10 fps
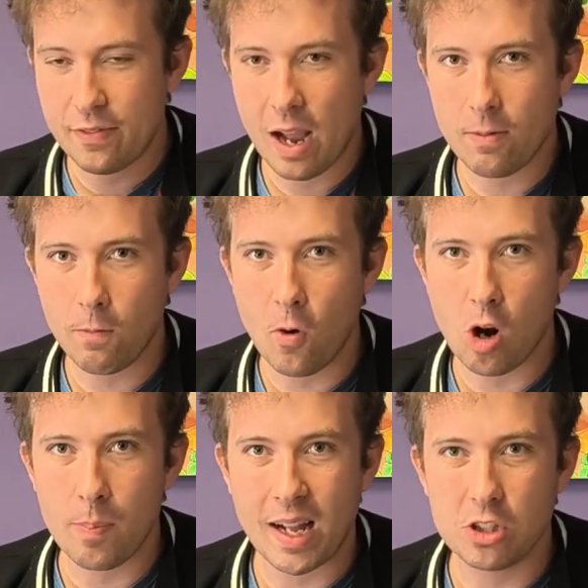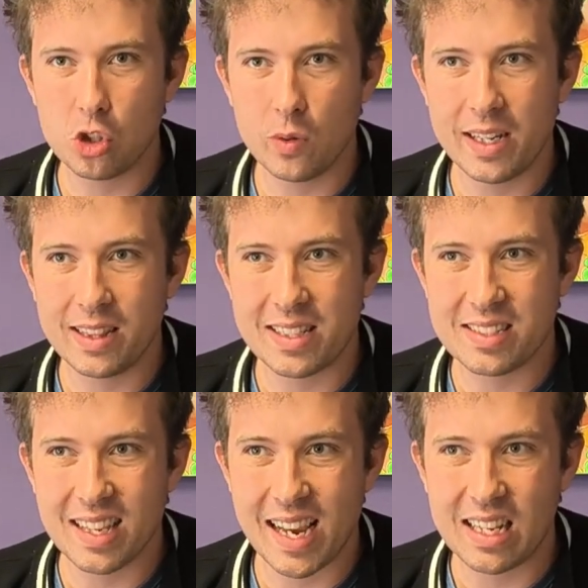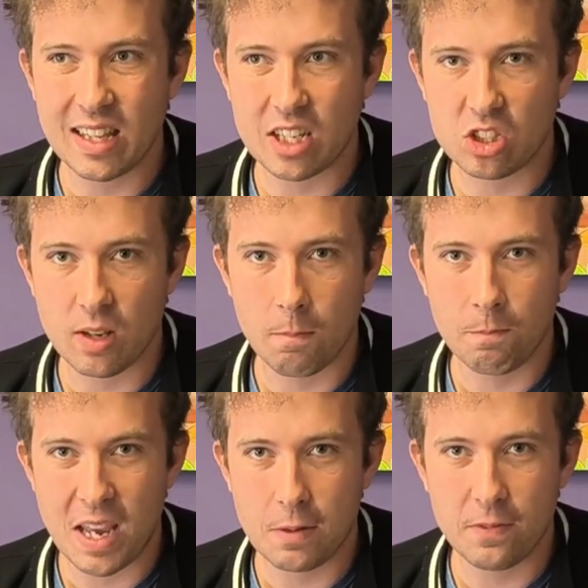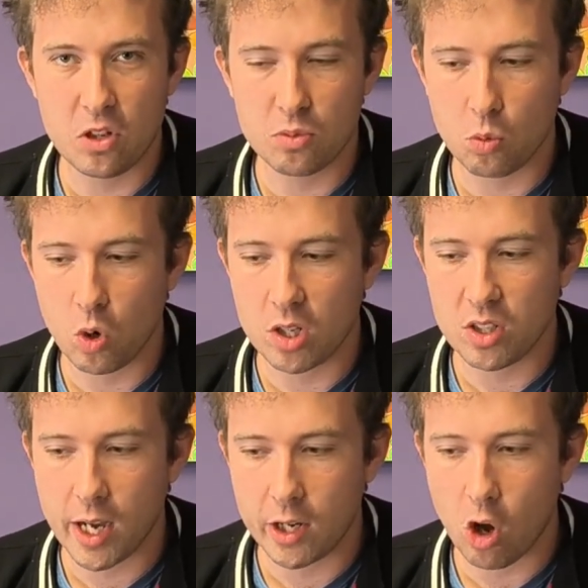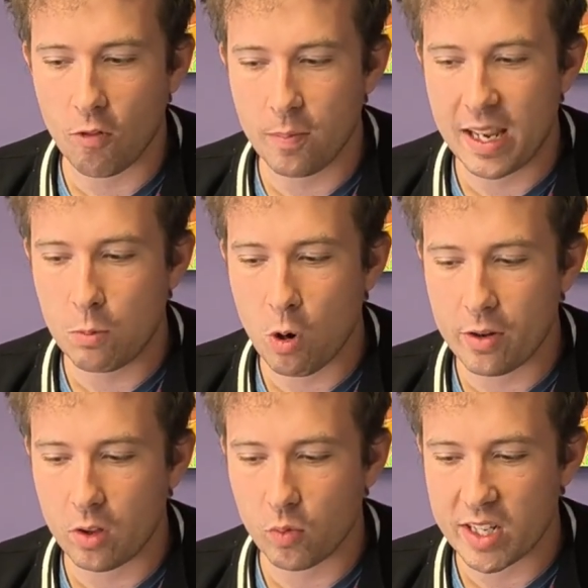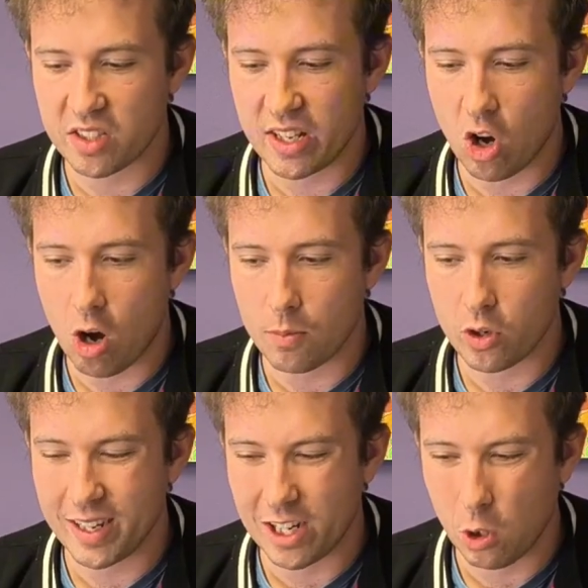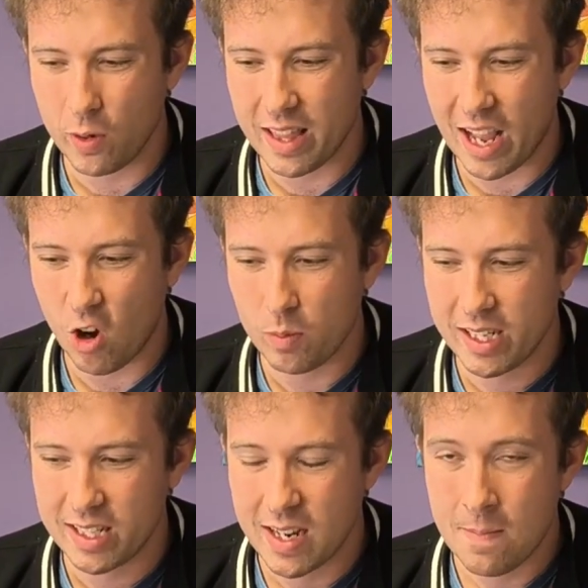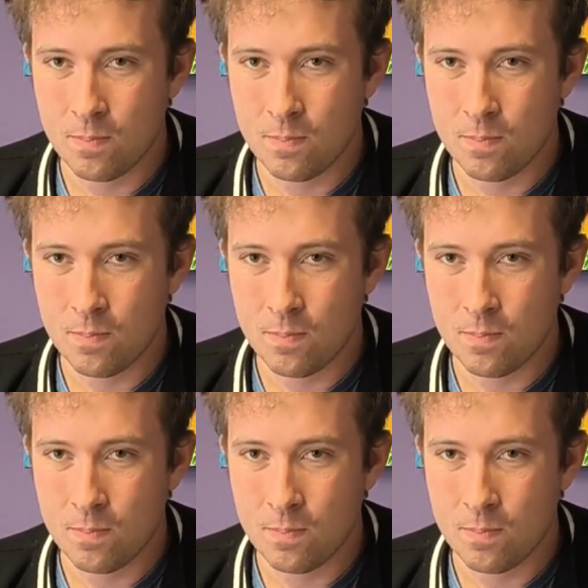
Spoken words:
I ever thought about doing, let's say, like some fan films or whatnot of me wearing the rest of the armor, including the helmet,